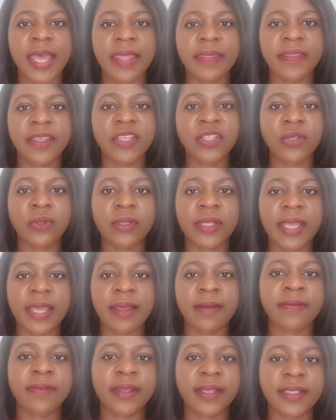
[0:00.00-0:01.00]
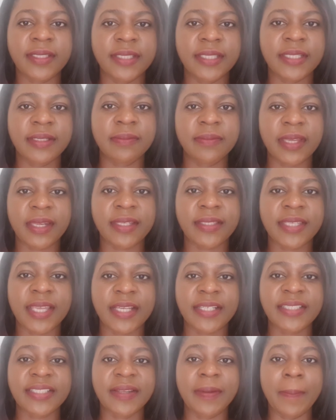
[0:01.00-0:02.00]
And then you'll have a team that is
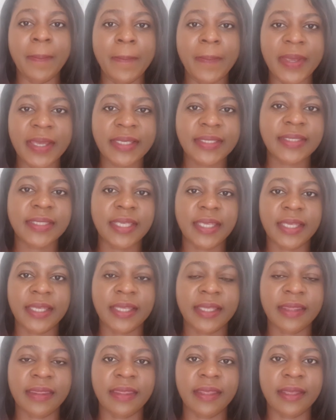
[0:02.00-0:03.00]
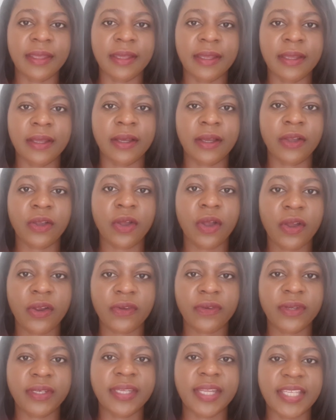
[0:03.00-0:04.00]
actually mixing the
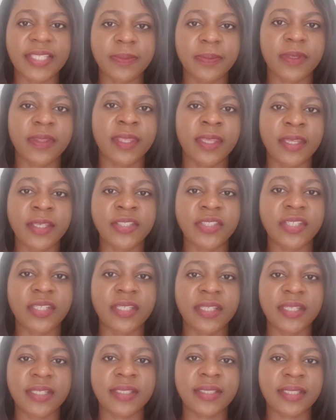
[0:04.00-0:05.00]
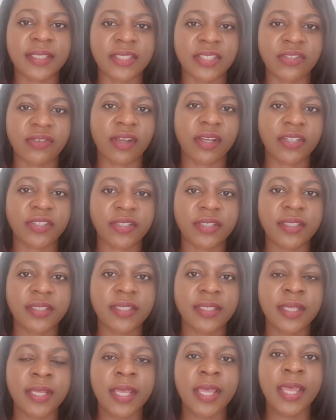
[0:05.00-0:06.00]
concrete as per the engineer's
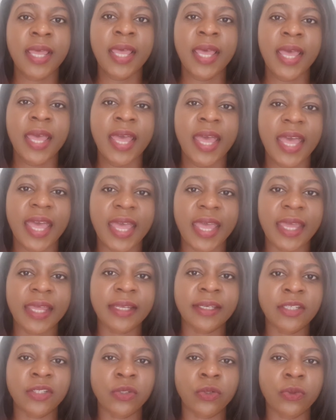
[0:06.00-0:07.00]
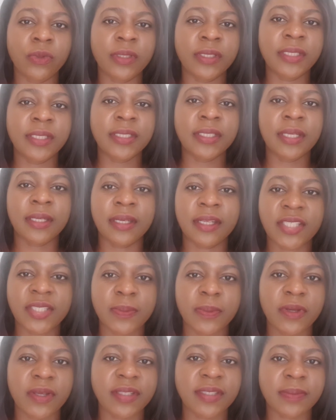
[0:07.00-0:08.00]
instructions. And you'll need an
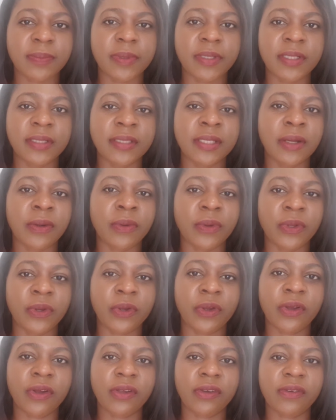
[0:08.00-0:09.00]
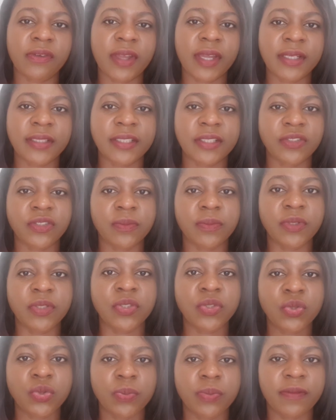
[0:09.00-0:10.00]
experienced builder or your contractor to be
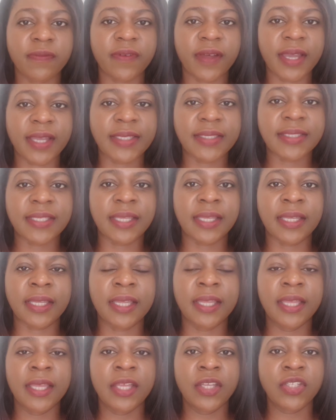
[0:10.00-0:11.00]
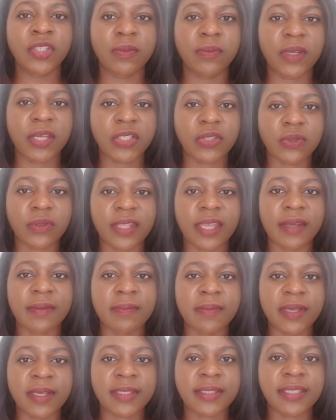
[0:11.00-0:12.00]
supervising to make sure
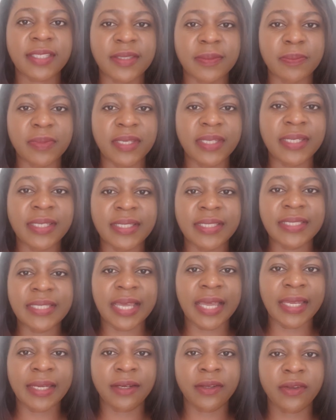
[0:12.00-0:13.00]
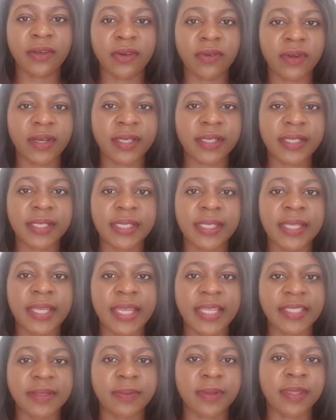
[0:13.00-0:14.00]
that mix is being done correctly
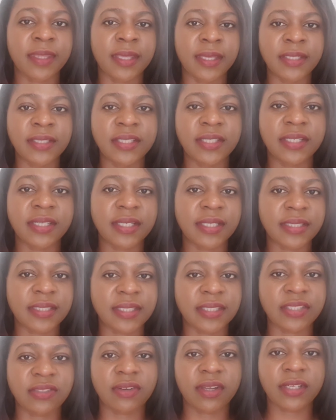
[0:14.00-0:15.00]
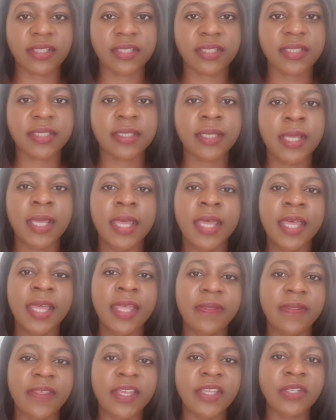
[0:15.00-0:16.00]
as per the engineer's instructions.
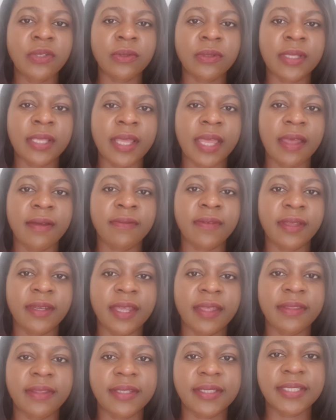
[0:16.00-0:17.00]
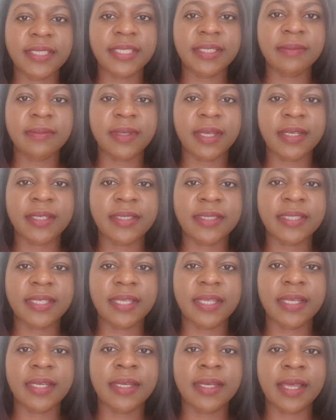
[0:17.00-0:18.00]
Then you'll have another team that is
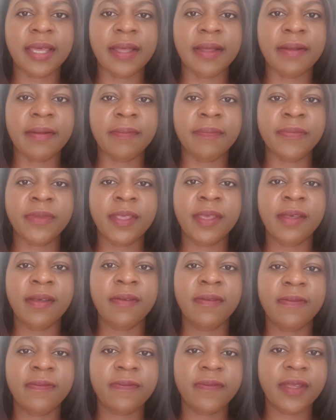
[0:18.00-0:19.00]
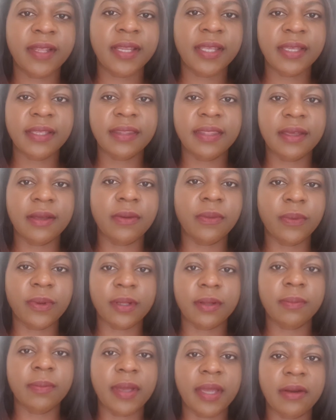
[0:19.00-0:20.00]
then filling their
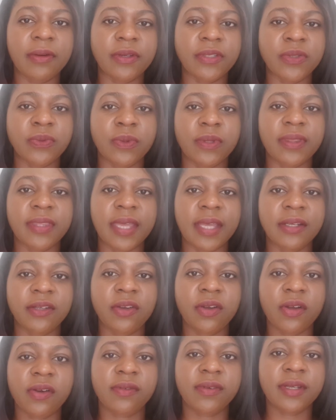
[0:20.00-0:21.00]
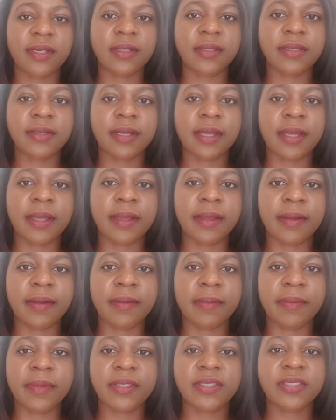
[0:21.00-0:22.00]
wheelbarrows with that concrete
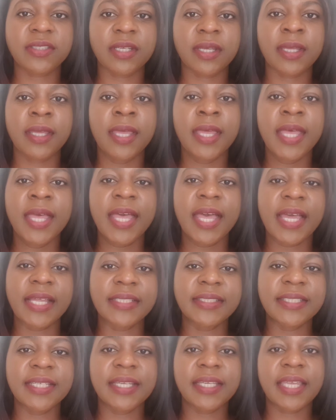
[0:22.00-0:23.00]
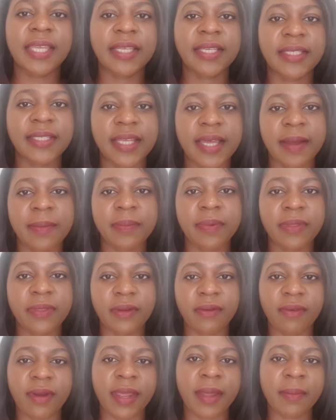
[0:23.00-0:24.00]
mixture and taking it up
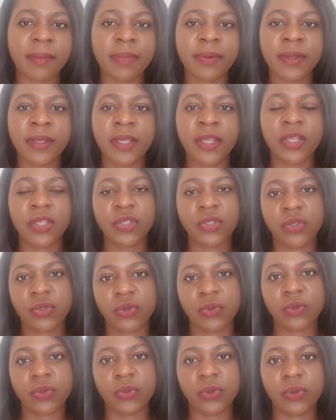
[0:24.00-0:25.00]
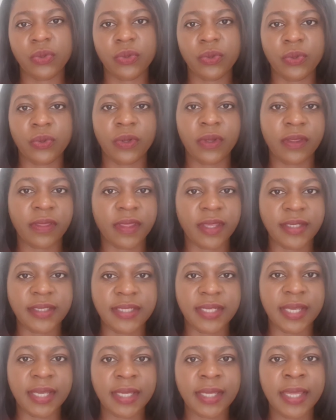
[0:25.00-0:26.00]
the ramp to the
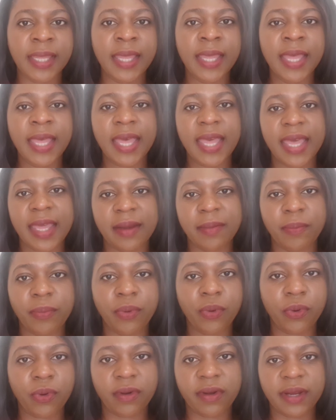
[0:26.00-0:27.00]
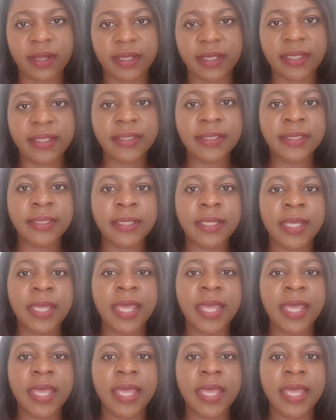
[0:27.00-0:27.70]
deck and pouring it.